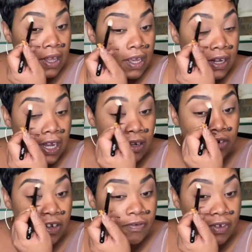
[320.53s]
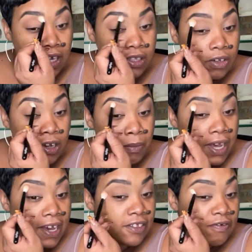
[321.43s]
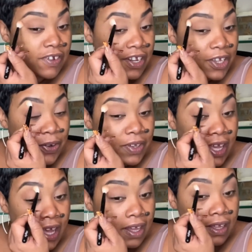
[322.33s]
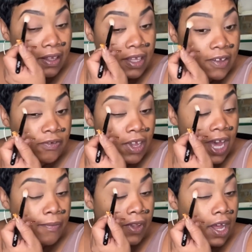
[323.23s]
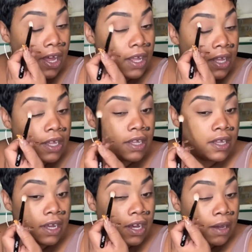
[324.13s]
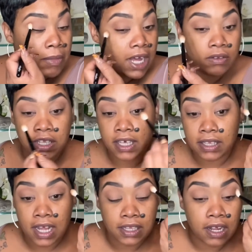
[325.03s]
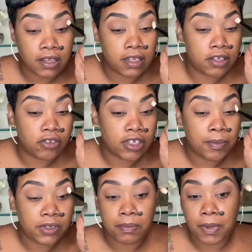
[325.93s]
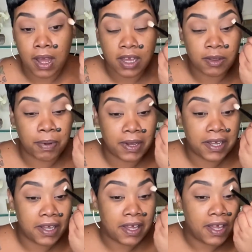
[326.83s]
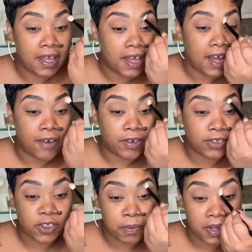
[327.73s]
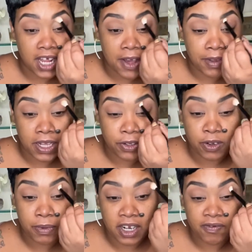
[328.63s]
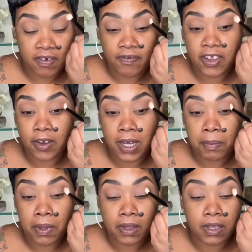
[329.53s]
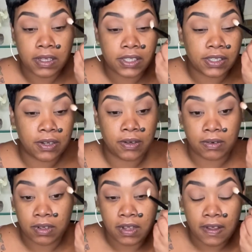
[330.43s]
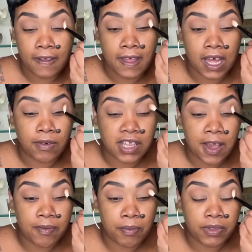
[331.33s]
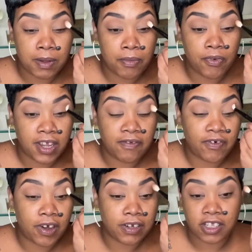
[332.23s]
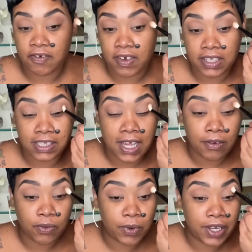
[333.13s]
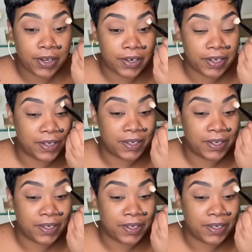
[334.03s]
And I don't know if you guys caught my other video yet. If you have not, I'll link that down in the description box. But I've also been having a little bit of a flare-up. So I was having some brain fog. So if I sound weird